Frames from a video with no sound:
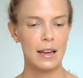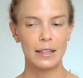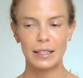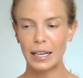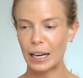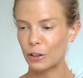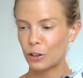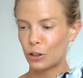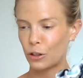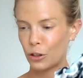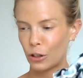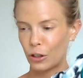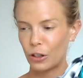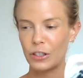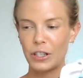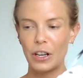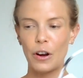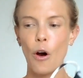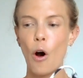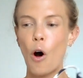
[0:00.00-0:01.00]

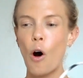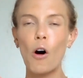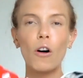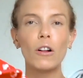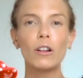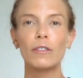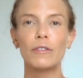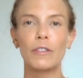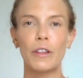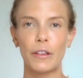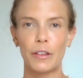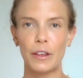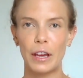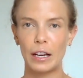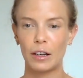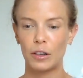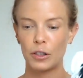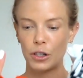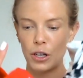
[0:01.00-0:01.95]
textures and all of the things.